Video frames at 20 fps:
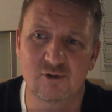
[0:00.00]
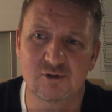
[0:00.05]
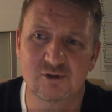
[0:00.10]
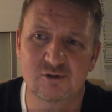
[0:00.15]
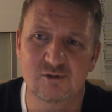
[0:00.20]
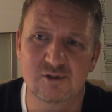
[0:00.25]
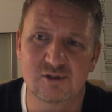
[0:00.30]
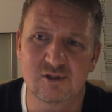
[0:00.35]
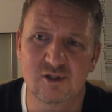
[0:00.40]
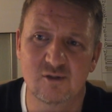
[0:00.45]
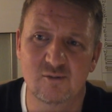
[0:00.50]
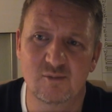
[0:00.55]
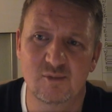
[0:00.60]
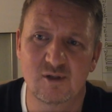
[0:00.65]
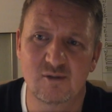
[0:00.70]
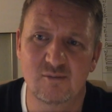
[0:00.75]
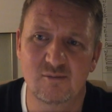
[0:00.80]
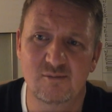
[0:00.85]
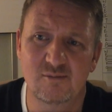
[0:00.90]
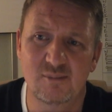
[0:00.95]
so it's going to be
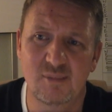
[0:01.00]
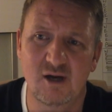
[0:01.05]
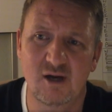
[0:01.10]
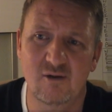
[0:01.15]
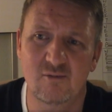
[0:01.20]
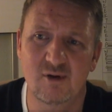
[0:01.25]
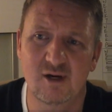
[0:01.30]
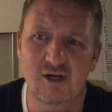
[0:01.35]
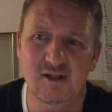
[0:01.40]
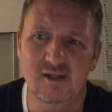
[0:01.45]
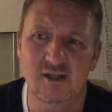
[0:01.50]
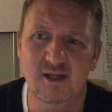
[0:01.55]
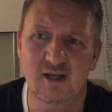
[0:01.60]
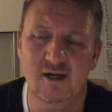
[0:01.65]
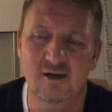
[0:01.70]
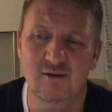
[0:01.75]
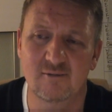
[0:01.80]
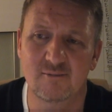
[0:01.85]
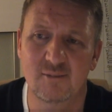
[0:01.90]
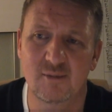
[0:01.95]
about right
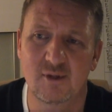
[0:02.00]
there.